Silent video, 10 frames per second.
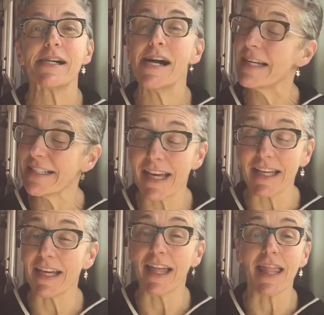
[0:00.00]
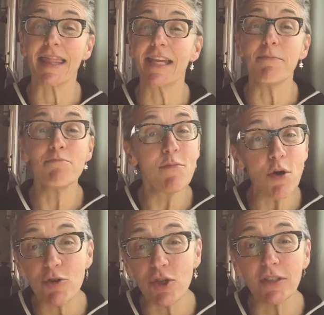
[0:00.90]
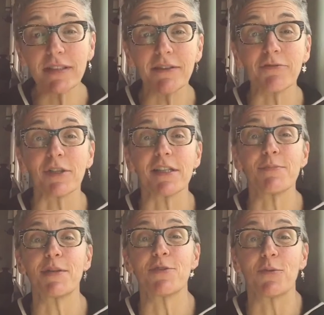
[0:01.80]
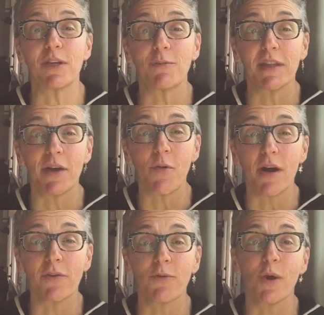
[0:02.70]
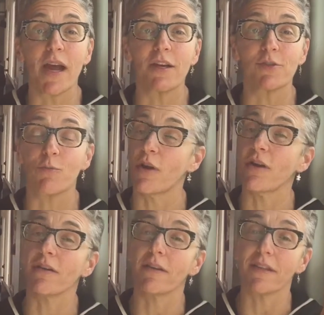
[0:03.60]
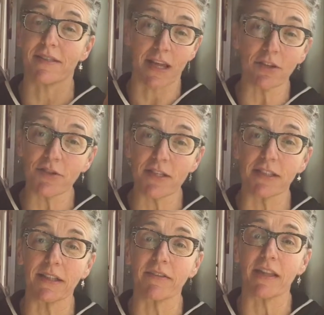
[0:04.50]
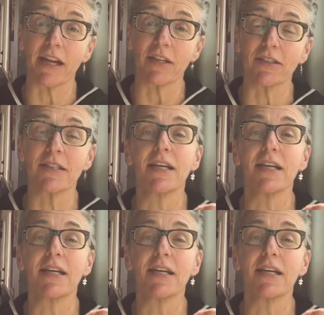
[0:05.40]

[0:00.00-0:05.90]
I can tell you the emotional difference between when they walk through a house where the seller's still living there,